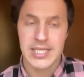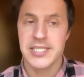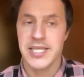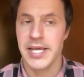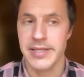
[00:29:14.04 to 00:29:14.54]
as
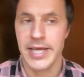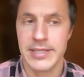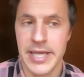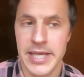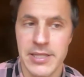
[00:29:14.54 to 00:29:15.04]
I said,
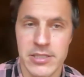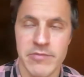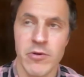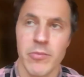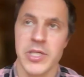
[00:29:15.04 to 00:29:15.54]
then taking
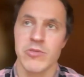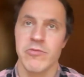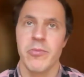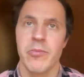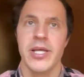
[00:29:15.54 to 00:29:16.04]
this information
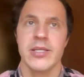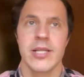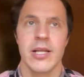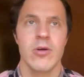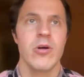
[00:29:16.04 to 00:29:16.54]
for me
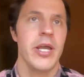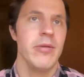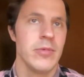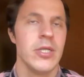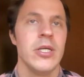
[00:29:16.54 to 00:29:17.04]
and say like,
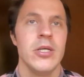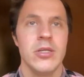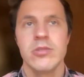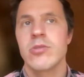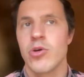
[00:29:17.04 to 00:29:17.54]
okay,
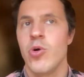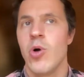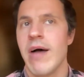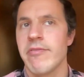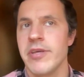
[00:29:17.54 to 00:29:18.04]
so you
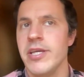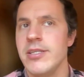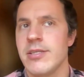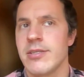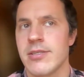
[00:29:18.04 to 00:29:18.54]
have
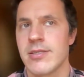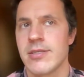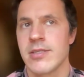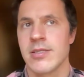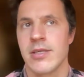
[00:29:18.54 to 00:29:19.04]

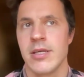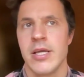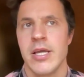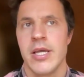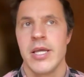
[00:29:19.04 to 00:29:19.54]
this
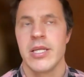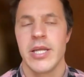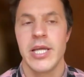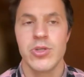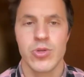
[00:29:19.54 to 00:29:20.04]

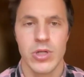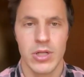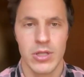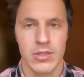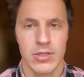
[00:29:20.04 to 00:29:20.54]

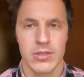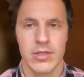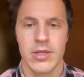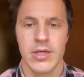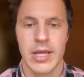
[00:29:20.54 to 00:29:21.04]
natural
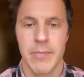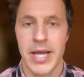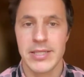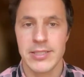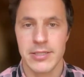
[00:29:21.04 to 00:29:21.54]

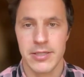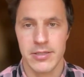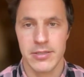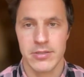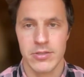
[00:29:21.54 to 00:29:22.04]

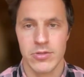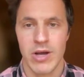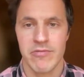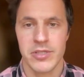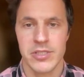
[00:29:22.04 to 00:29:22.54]
capacity, you
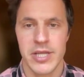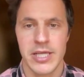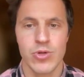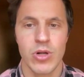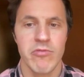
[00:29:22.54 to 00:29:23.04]
have this
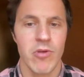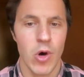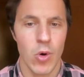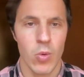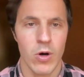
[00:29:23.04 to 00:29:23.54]
natural
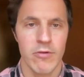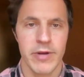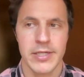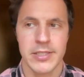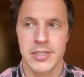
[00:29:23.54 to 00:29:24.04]
flow
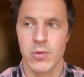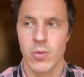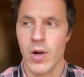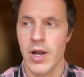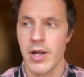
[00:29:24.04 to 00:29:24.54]
of energy
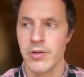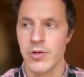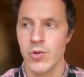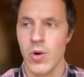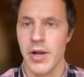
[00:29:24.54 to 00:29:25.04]
where
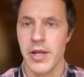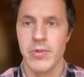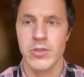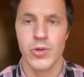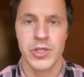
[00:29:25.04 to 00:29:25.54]
you are
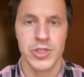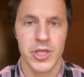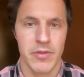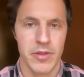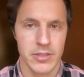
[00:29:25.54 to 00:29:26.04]
able to
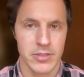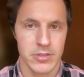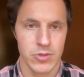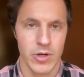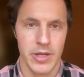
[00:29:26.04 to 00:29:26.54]
initiate
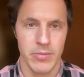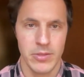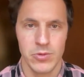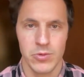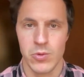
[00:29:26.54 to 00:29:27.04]
things, you are
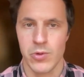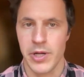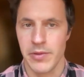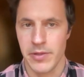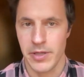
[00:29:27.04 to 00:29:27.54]
able to
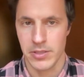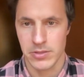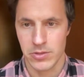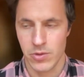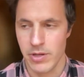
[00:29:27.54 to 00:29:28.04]
create
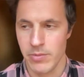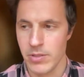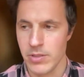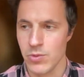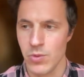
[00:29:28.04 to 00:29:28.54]
things, you are
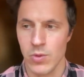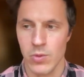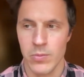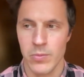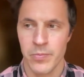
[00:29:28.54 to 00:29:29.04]
able
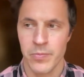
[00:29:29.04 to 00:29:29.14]
to